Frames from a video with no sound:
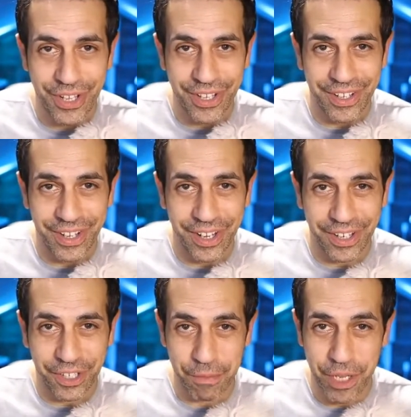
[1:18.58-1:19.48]
It
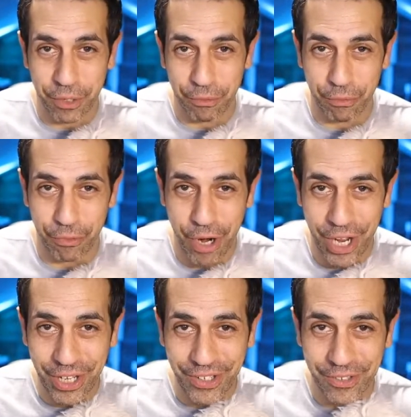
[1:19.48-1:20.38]
could be a
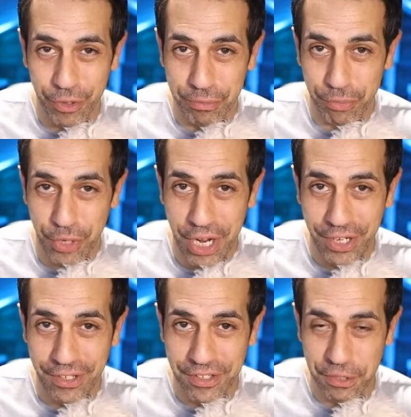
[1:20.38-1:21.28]
rug or
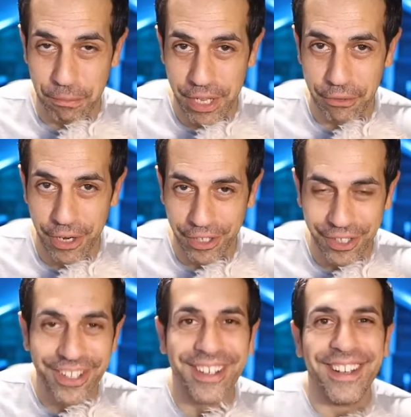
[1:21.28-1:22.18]
brug. That's a bed rug.
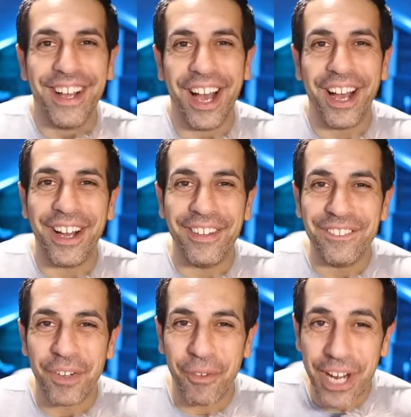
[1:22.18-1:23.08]

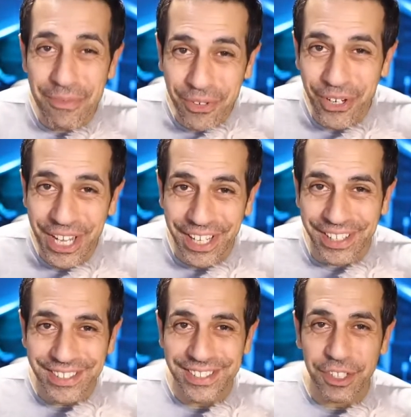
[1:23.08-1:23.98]
But whatever it
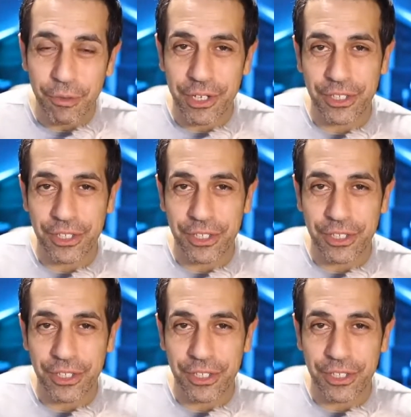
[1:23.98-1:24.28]
is, you want some